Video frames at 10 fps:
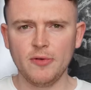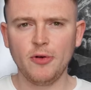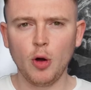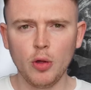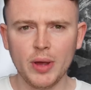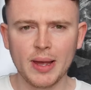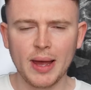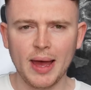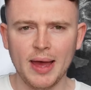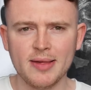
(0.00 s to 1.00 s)
following
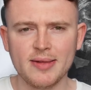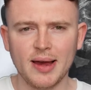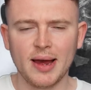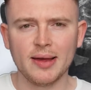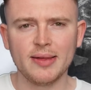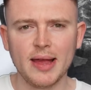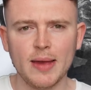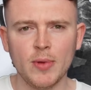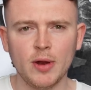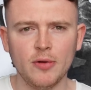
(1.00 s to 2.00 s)
is a
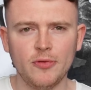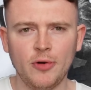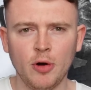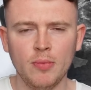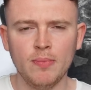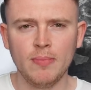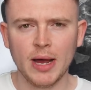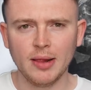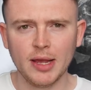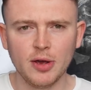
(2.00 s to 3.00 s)
statement from
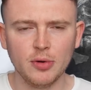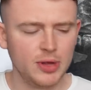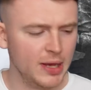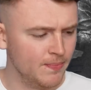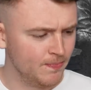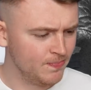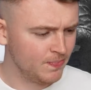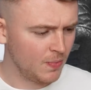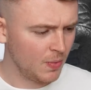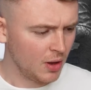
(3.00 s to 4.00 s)
my legal team.
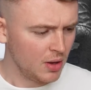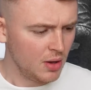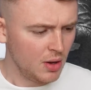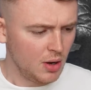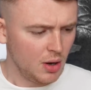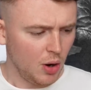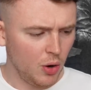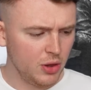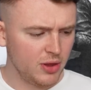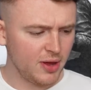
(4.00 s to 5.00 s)

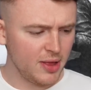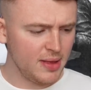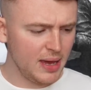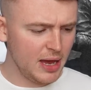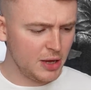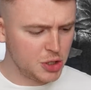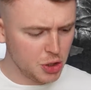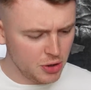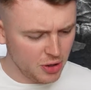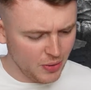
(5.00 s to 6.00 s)
On Sunday,
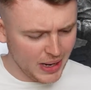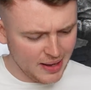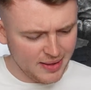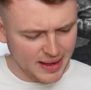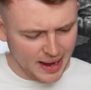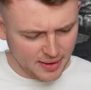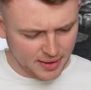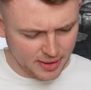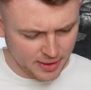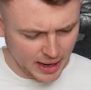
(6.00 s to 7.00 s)
June the
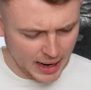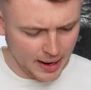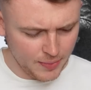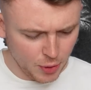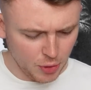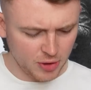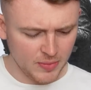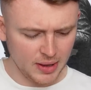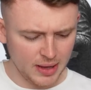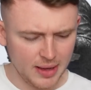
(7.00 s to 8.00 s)
26th, at
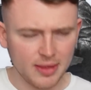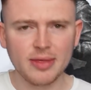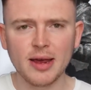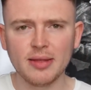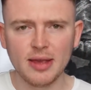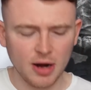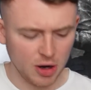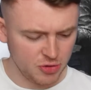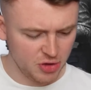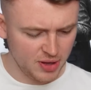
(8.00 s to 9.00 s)
approximately
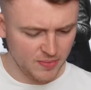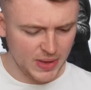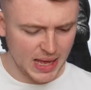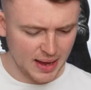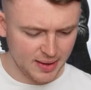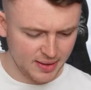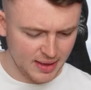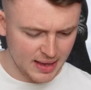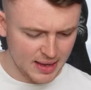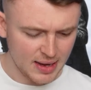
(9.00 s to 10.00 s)
1300
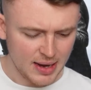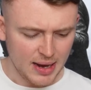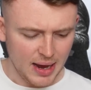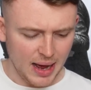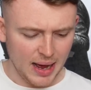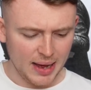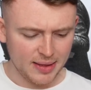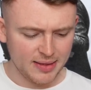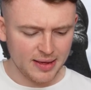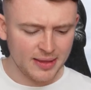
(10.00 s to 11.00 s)
BST,
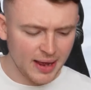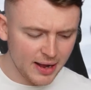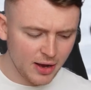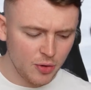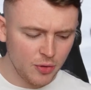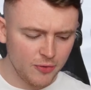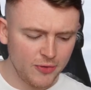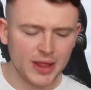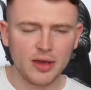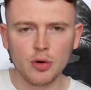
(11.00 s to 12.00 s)
a satirical
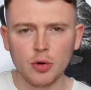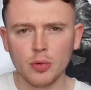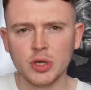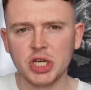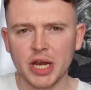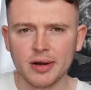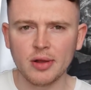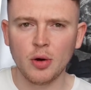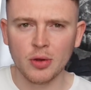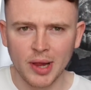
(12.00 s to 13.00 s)
video was shared
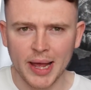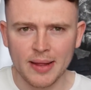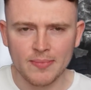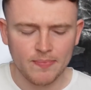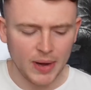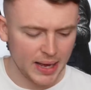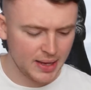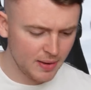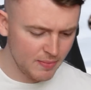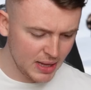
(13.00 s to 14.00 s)
online by
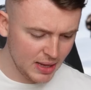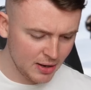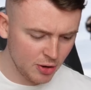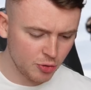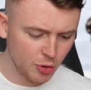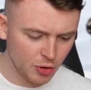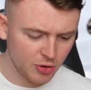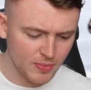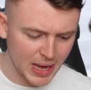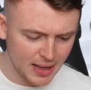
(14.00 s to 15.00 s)
comedian
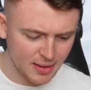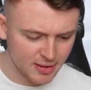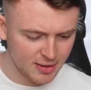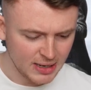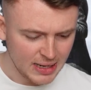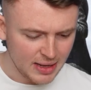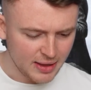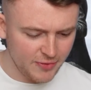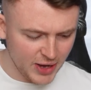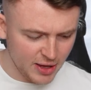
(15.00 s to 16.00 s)
Ross Mains.
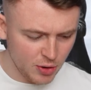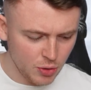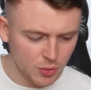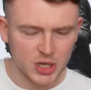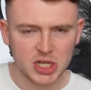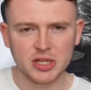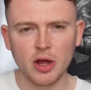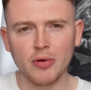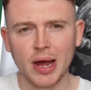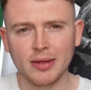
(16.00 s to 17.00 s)
The video, which has
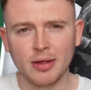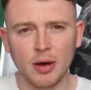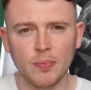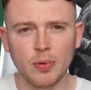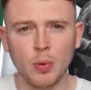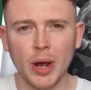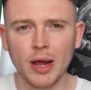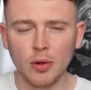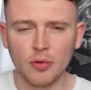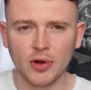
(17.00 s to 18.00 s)
now racked up
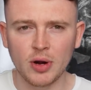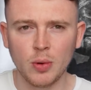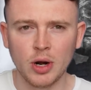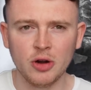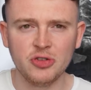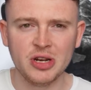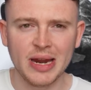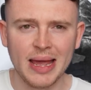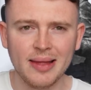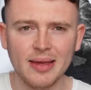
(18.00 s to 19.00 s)
well over
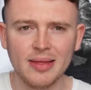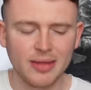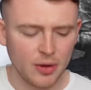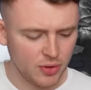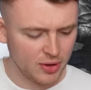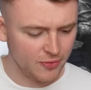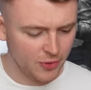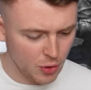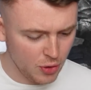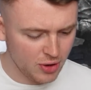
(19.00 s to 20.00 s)
180,000
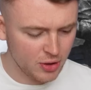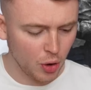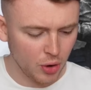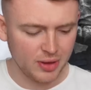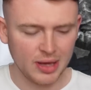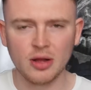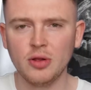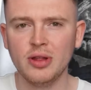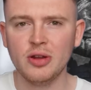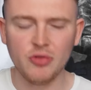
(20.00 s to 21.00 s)
views, not
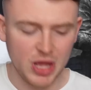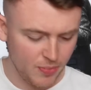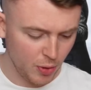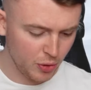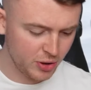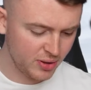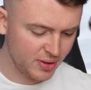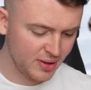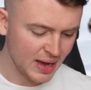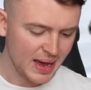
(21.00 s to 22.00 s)
including
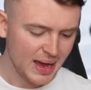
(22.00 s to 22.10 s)
reposts,